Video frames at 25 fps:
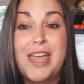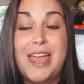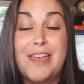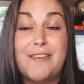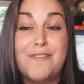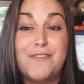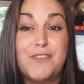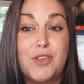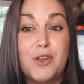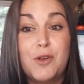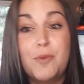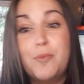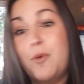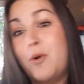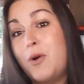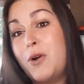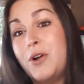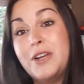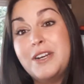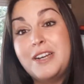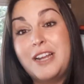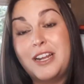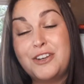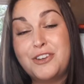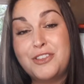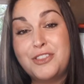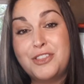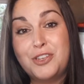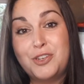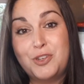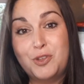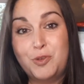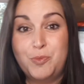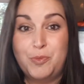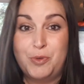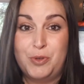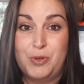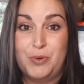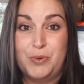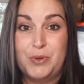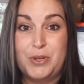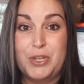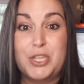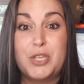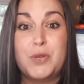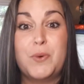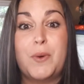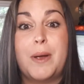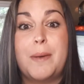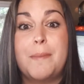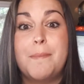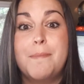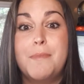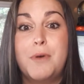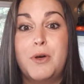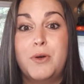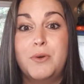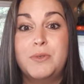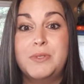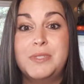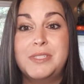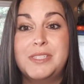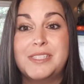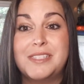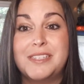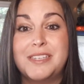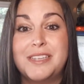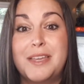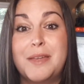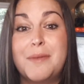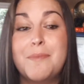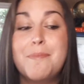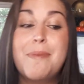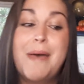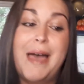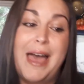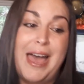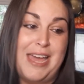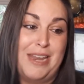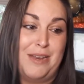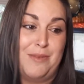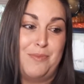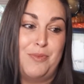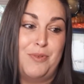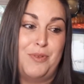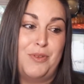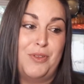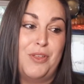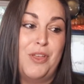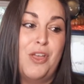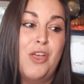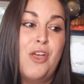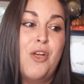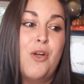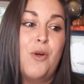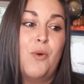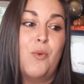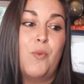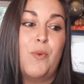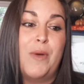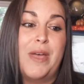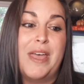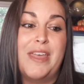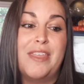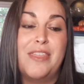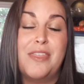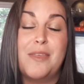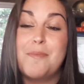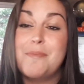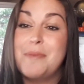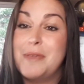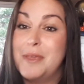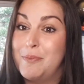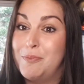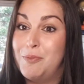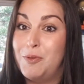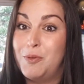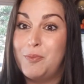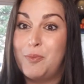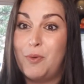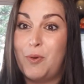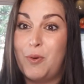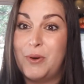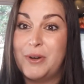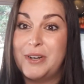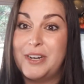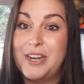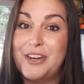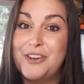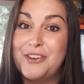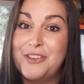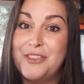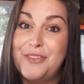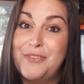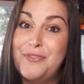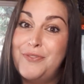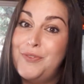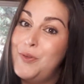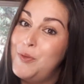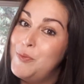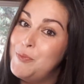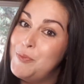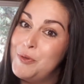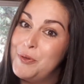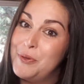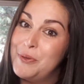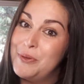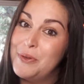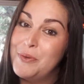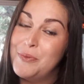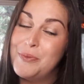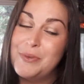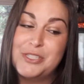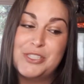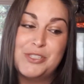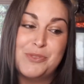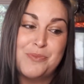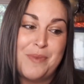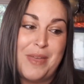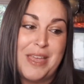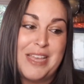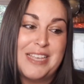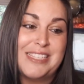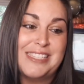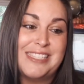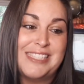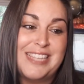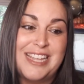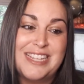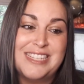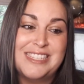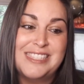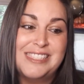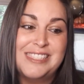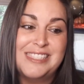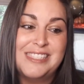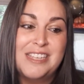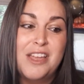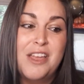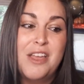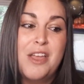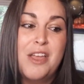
If you're born under the new moon, you are most compatible with people born under the full moon, which makes sense.